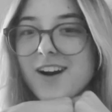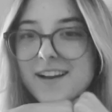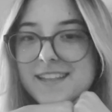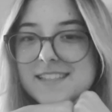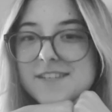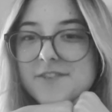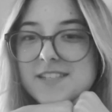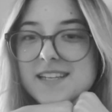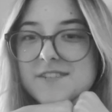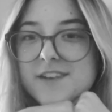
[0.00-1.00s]
All right, that's it for
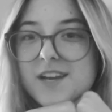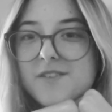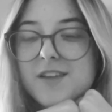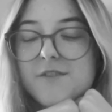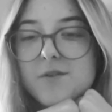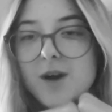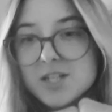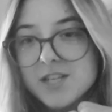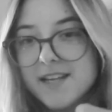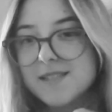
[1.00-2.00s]
today's video. Thank you for
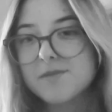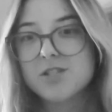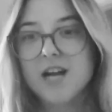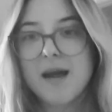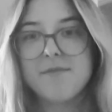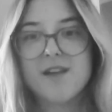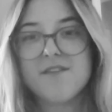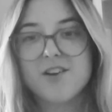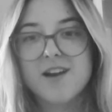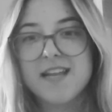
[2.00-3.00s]
watching. Subscribe if you
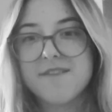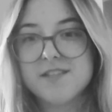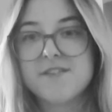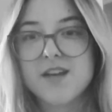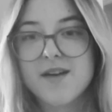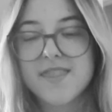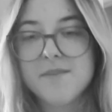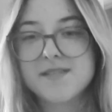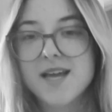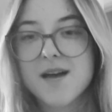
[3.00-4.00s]
haven't already. Give this video a
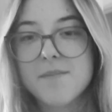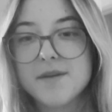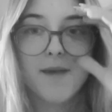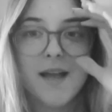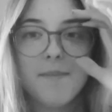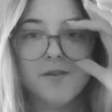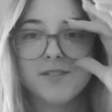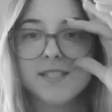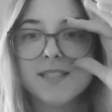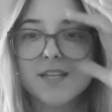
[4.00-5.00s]
thumbs up. My
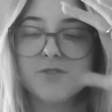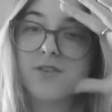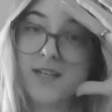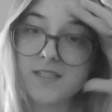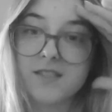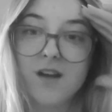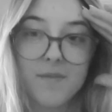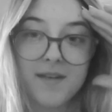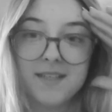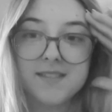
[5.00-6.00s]
posting schedule has not
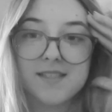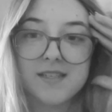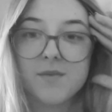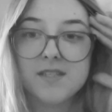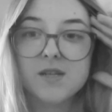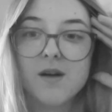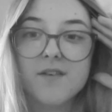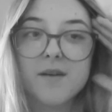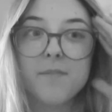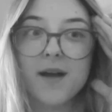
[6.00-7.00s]
been consistent
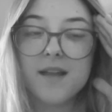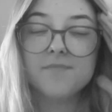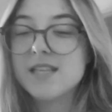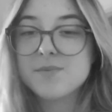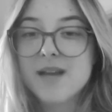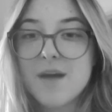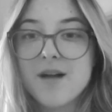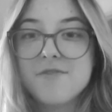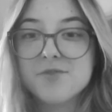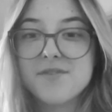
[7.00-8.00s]
whatsoever, but this week I will
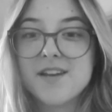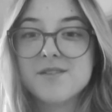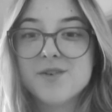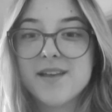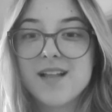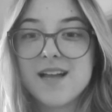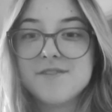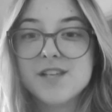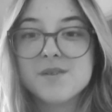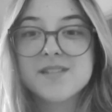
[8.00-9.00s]
have 3 videos going live,
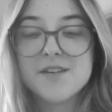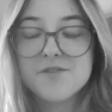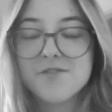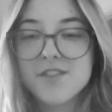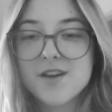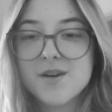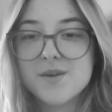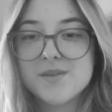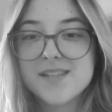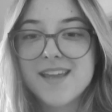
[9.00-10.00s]
so stay tuned for
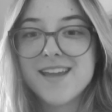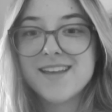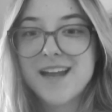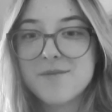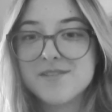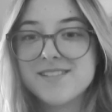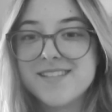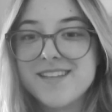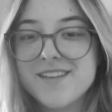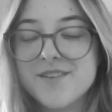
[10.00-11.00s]
those, and I will
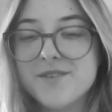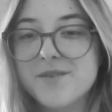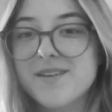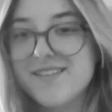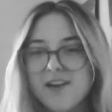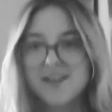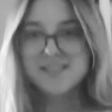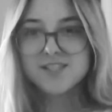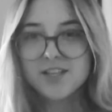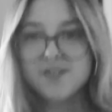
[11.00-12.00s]
see you very
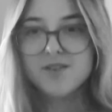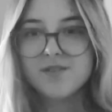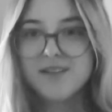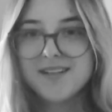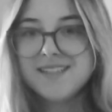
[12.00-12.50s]
soon.